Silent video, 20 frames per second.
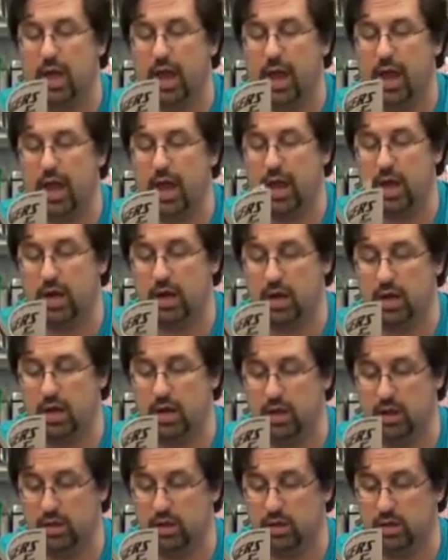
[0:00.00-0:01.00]
and
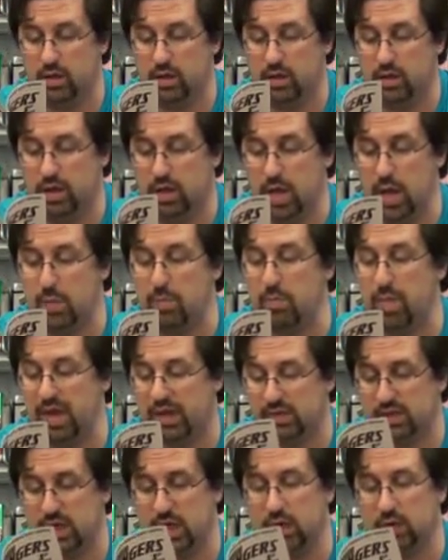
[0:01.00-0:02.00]
it
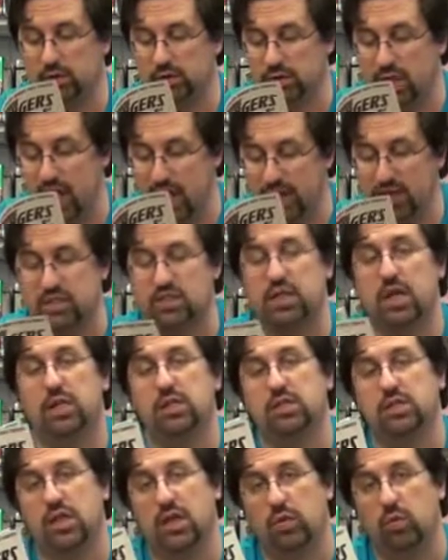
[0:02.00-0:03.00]
makes a lot of
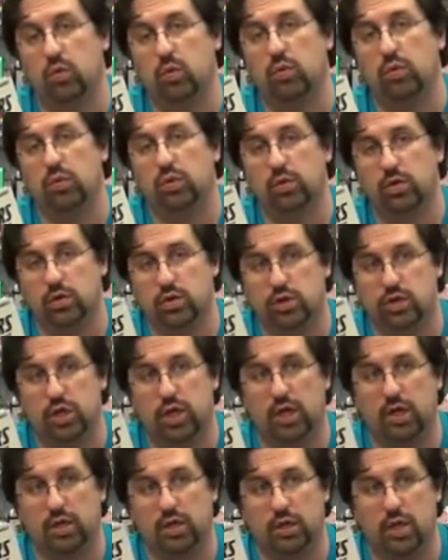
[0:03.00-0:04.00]
sense in
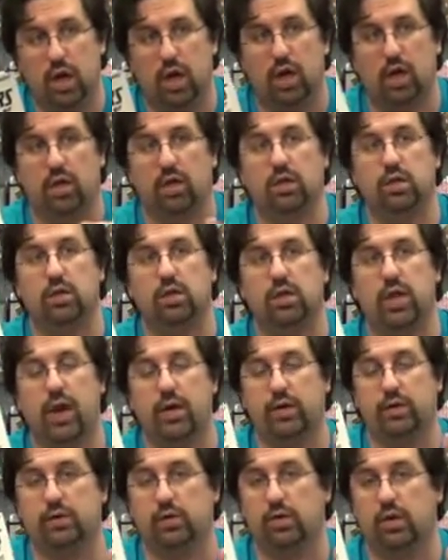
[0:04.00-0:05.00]

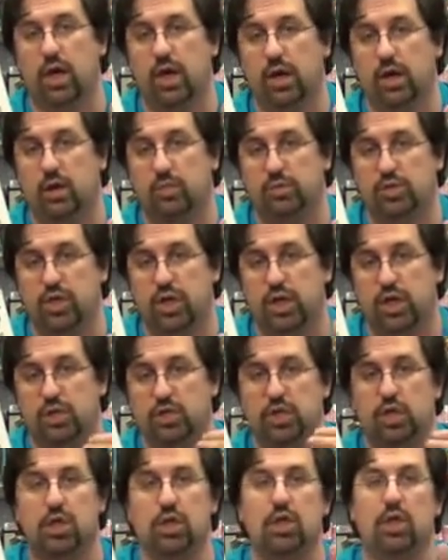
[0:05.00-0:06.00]
character lineup
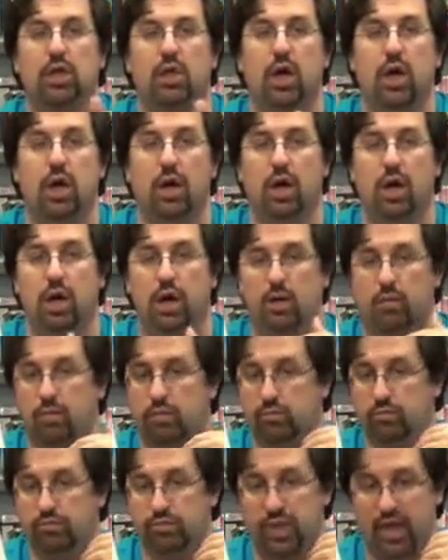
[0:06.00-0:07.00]
change,
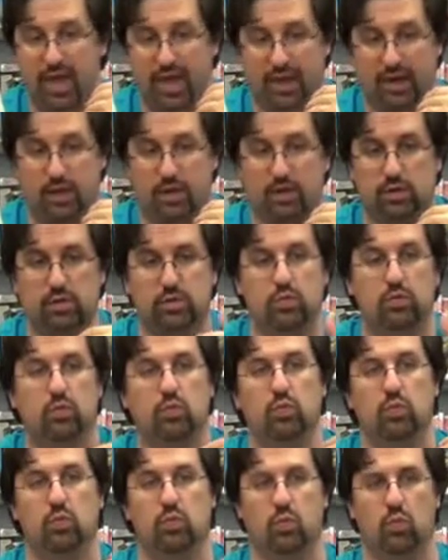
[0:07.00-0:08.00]
and
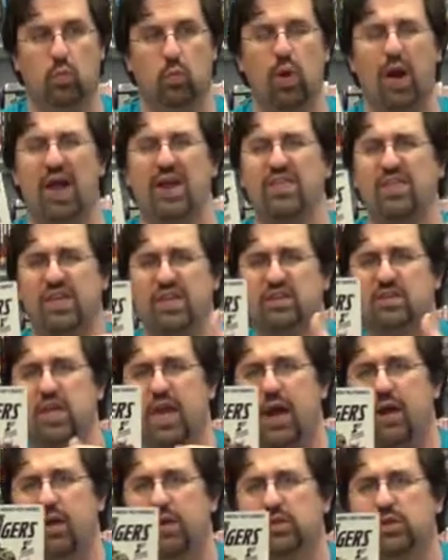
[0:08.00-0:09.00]
why these
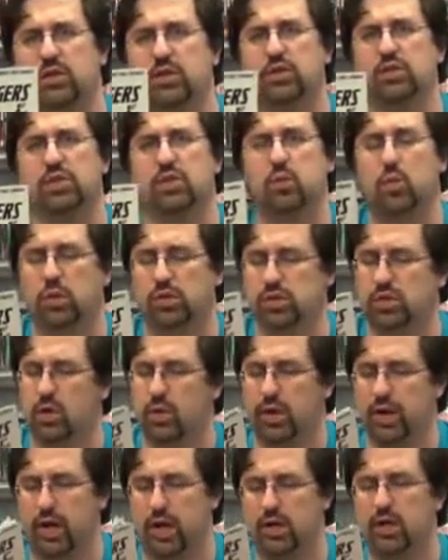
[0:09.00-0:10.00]
characters and what's
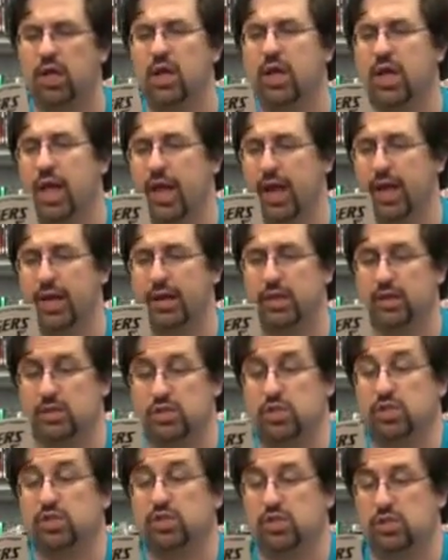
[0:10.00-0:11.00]
going on, and it's
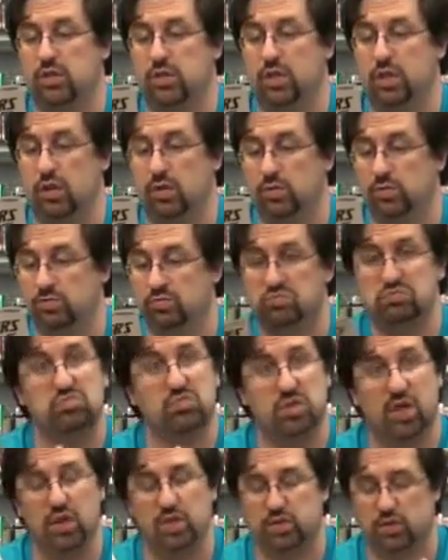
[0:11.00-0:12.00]
just, you know,
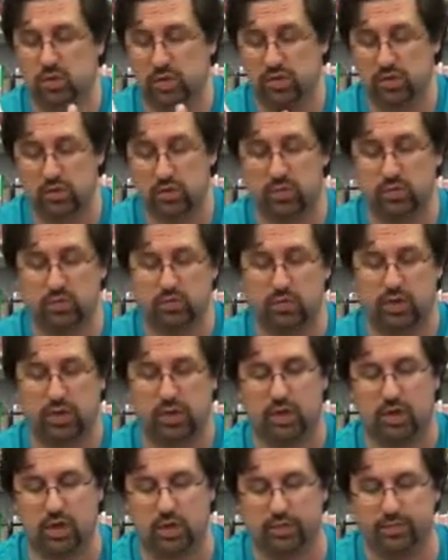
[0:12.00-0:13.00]
it was
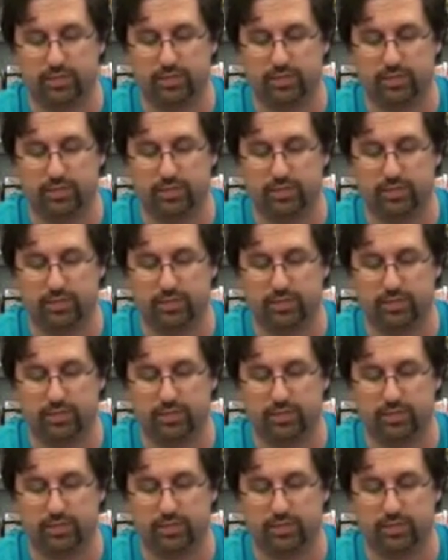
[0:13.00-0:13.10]
really good.